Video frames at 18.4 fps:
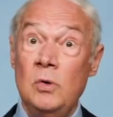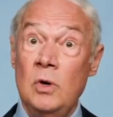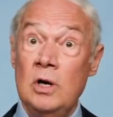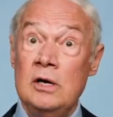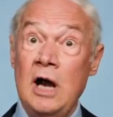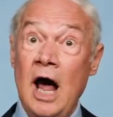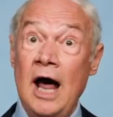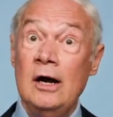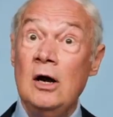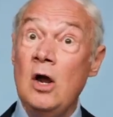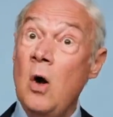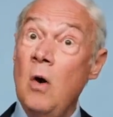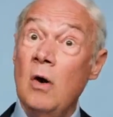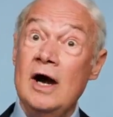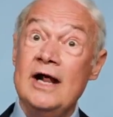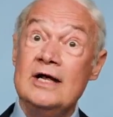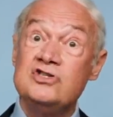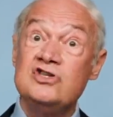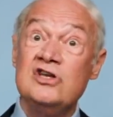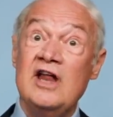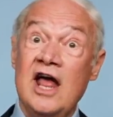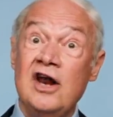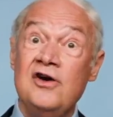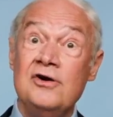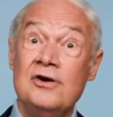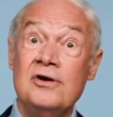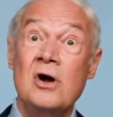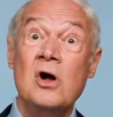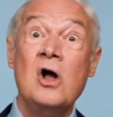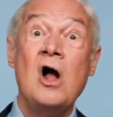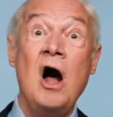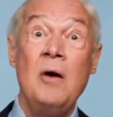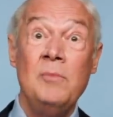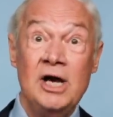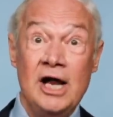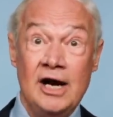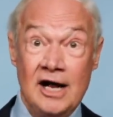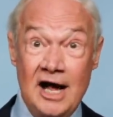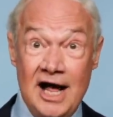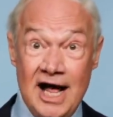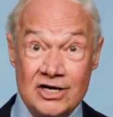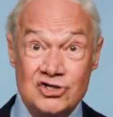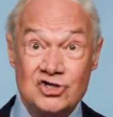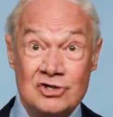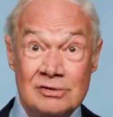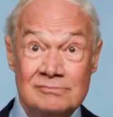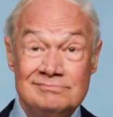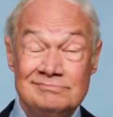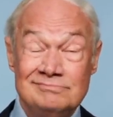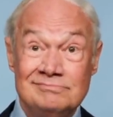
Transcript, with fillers: will not lower his standard to accommodate us.